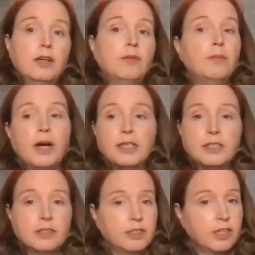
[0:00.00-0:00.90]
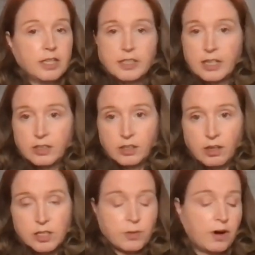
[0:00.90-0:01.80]
But you're not entitled to
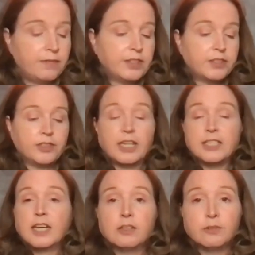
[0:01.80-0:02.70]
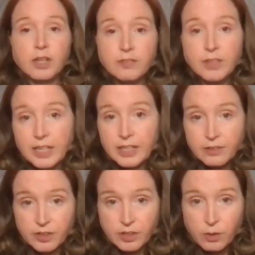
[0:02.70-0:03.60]
lost profits. You're not entitled to recover anything
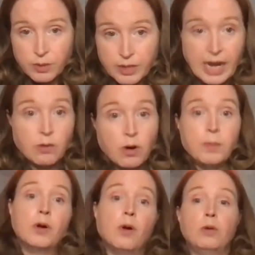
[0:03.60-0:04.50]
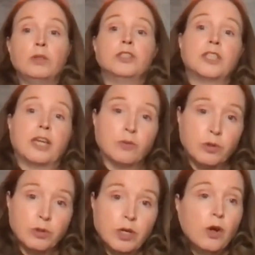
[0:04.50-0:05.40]
for the open hole in your
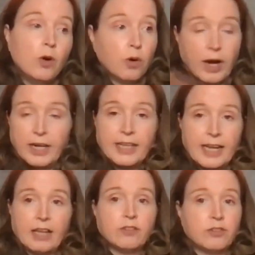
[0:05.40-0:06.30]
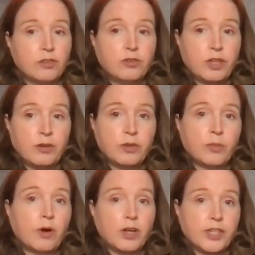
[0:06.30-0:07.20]
schedule or anything else associated with the
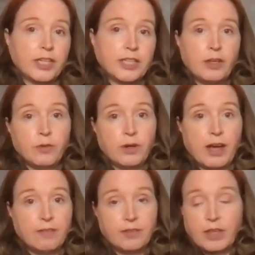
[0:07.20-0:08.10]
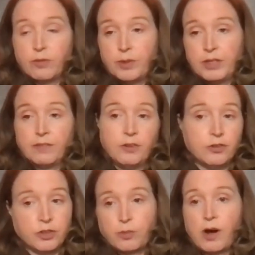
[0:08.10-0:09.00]
project that you would have that would be in the
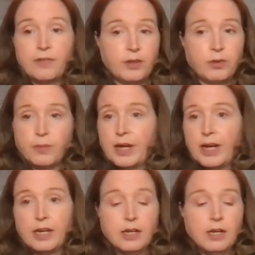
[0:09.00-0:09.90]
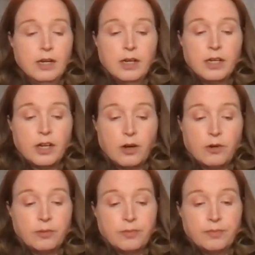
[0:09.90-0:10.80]
future, the profit you would have made, the